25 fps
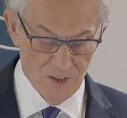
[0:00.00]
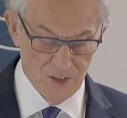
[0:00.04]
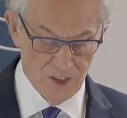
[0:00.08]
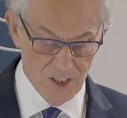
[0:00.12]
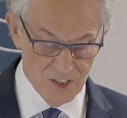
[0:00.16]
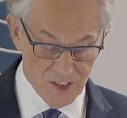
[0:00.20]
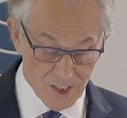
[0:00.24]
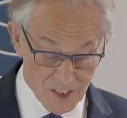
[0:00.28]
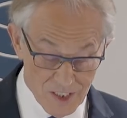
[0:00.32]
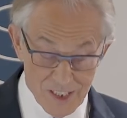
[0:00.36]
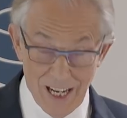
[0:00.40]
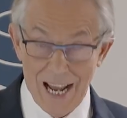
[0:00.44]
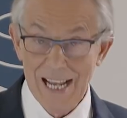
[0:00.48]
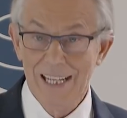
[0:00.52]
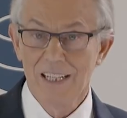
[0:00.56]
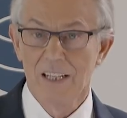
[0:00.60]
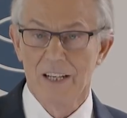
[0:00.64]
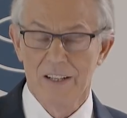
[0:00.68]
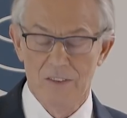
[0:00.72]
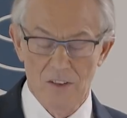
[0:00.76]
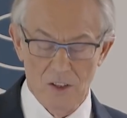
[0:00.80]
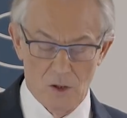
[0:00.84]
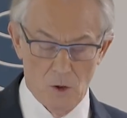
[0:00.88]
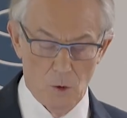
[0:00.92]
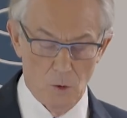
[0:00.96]

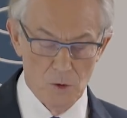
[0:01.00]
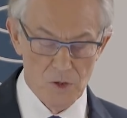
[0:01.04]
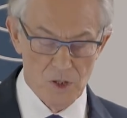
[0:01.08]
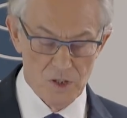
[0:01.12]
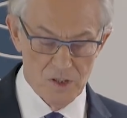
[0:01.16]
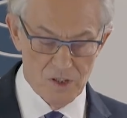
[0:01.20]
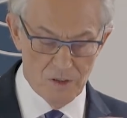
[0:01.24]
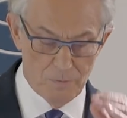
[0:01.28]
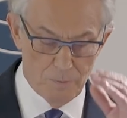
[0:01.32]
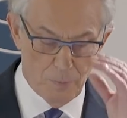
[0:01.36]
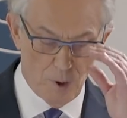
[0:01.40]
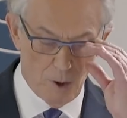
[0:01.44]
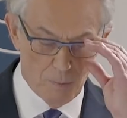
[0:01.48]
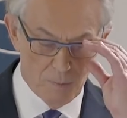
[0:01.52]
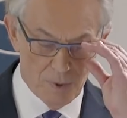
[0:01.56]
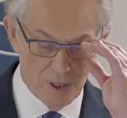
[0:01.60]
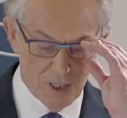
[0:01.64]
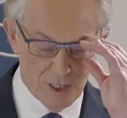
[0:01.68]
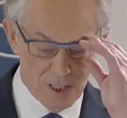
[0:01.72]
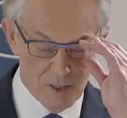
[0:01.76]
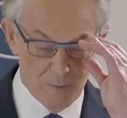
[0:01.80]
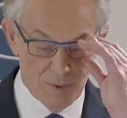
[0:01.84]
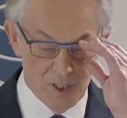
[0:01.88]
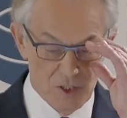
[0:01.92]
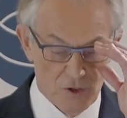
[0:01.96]
Disentangling the causes of
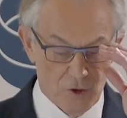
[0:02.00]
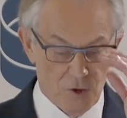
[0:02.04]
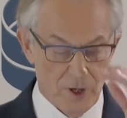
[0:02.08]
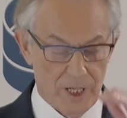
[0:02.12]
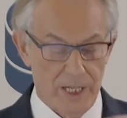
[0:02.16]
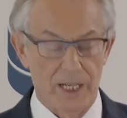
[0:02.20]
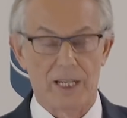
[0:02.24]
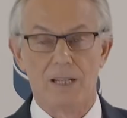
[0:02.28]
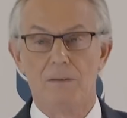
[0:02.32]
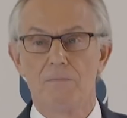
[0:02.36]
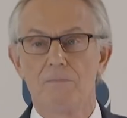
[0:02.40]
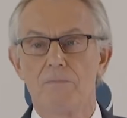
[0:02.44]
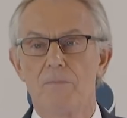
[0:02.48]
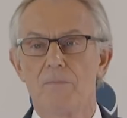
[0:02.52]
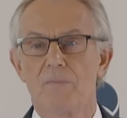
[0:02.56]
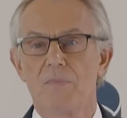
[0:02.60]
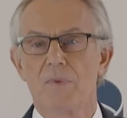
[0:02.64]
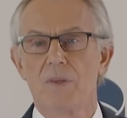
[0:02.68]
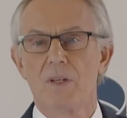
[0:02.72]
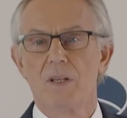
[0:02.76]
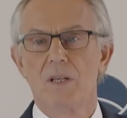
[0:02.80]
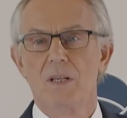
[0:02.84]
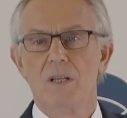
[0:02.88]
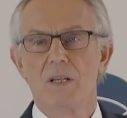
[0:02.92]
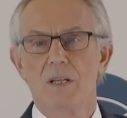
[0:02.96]
populism is tricky.
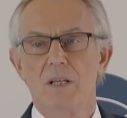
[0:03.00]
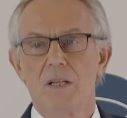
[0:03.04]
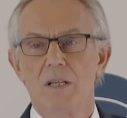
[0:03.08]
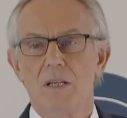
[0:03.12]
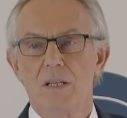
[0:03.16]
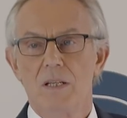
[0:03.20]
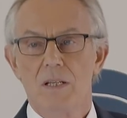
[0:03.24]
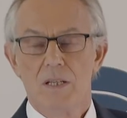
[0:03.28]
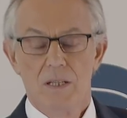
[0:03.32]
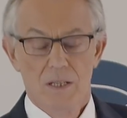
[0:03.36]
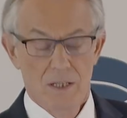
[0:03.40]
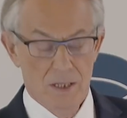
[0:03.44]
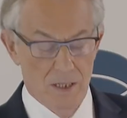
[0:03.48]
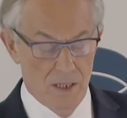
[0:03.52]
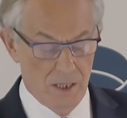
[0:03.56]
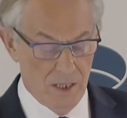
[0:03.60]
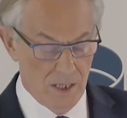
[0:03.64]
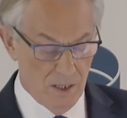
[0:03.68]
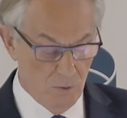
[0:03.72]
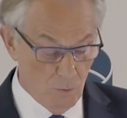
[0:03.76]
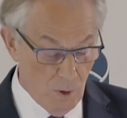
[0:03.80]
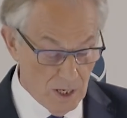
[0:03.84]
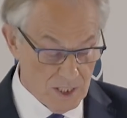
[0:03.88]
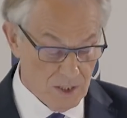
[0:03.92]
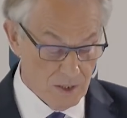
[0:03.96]

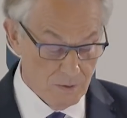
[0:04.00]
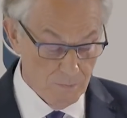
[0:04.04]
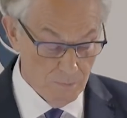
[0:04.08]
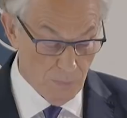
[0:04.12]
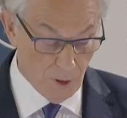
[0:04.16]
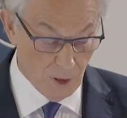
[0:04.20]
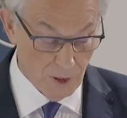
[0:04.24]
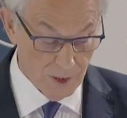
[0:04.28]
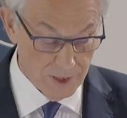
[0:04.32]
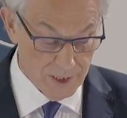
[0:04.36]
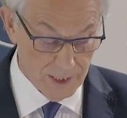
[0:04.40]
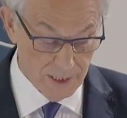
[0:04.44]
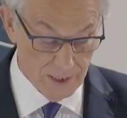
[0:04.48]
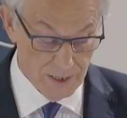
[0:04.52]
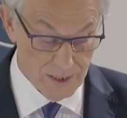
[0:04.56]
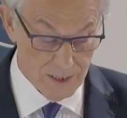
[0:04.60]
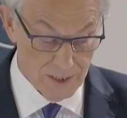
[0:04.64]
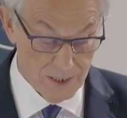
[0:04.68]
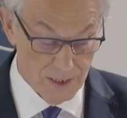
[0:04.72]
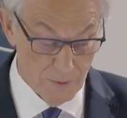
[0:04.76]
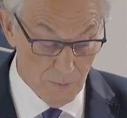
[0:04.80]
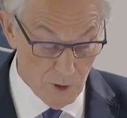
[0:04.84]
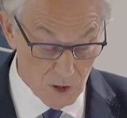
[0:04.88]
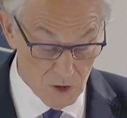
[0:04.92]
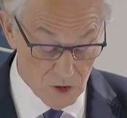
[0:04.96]
In Western
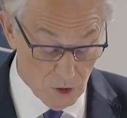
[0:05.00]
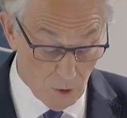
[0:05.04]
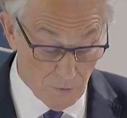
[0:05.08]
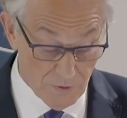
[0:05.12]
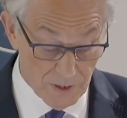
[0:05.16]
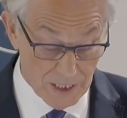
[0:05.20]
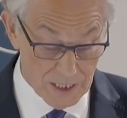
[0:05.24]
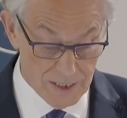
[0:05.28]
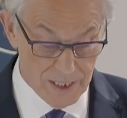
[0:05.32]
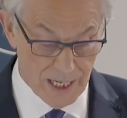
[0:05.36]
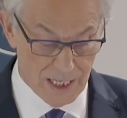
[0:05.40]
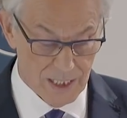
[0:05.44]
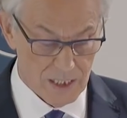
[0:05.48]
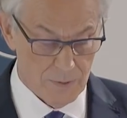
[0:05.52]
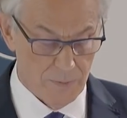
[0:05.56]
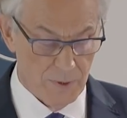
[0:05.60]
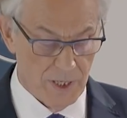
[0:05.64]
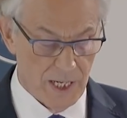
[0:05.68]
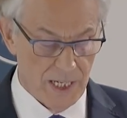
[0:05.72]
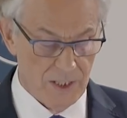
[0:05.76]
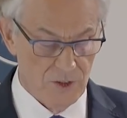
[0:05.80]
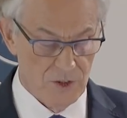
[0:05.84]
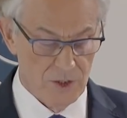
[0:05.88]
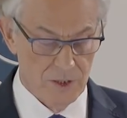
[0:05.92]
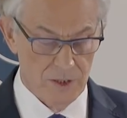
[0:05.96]
politics, the most obvious
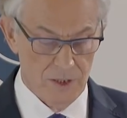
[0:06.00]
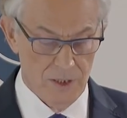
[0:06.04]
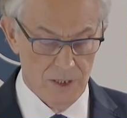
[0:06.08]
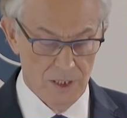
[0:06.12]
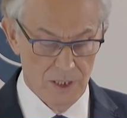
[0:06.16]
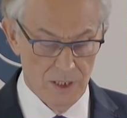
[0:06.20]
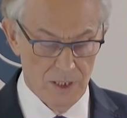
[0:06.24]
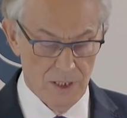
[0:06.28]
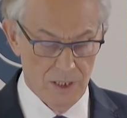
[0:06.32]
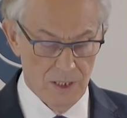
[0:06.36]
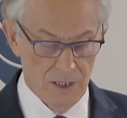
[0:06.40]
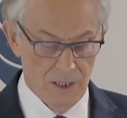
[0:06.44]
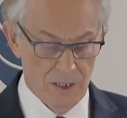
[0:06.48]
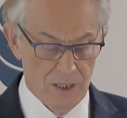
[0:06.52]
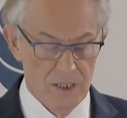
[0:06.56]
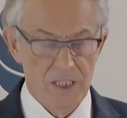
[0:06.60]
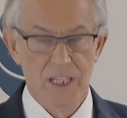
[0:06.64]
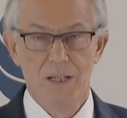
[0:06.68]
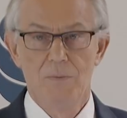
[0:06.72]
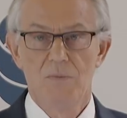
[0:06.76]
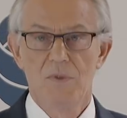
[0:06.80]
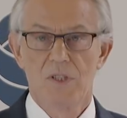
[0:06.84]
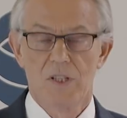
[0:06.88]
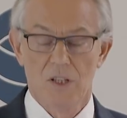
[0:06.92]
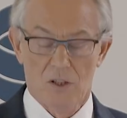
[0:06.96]
explanation
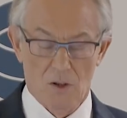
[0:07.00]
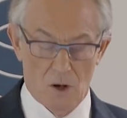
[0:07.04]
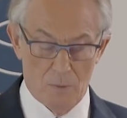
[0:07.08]
seems the